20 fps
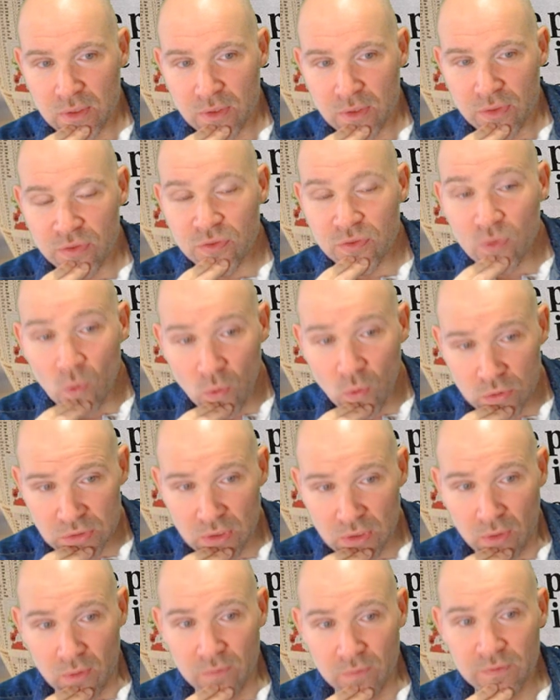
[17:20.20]
thought
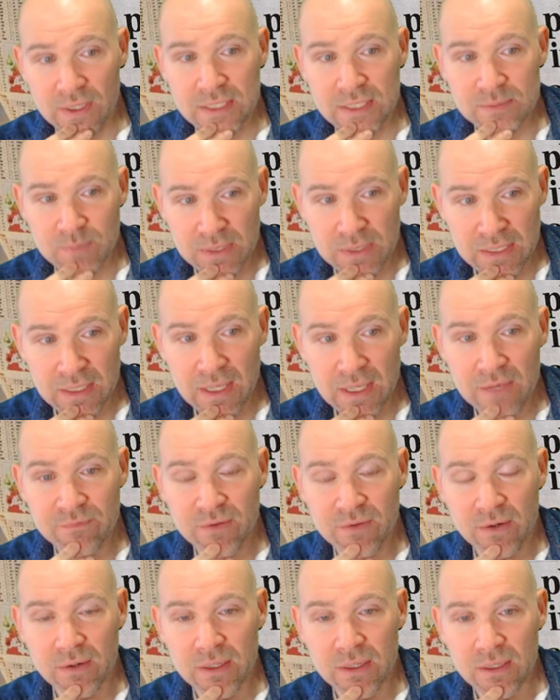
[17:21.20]
of as being a
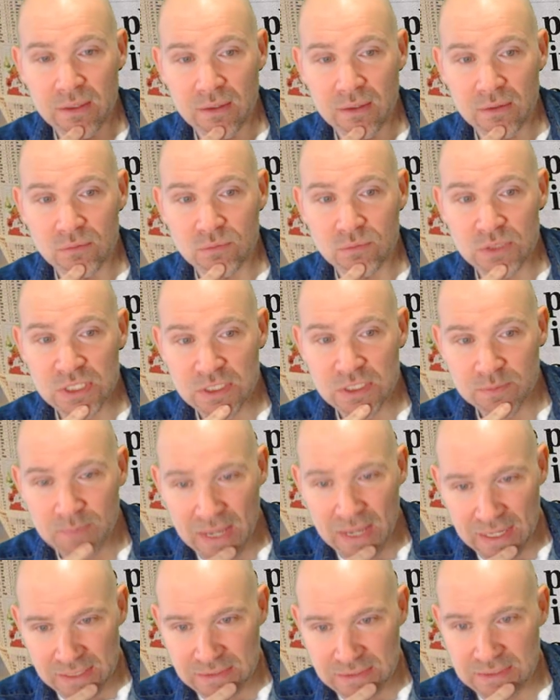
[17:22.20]
very
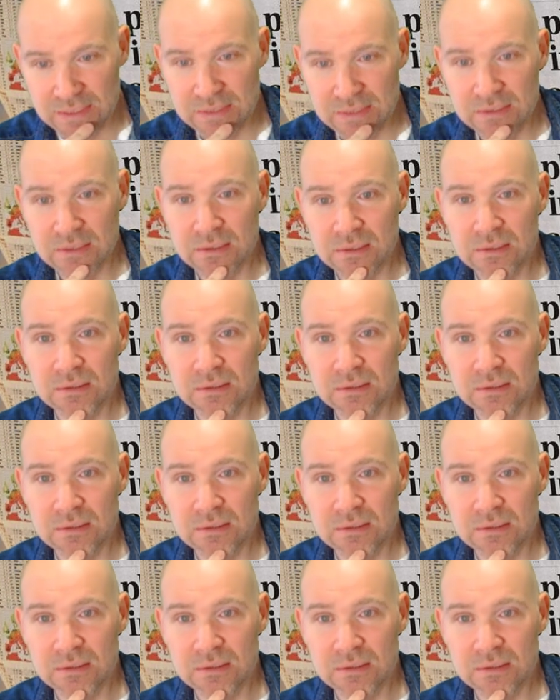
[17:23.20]
respected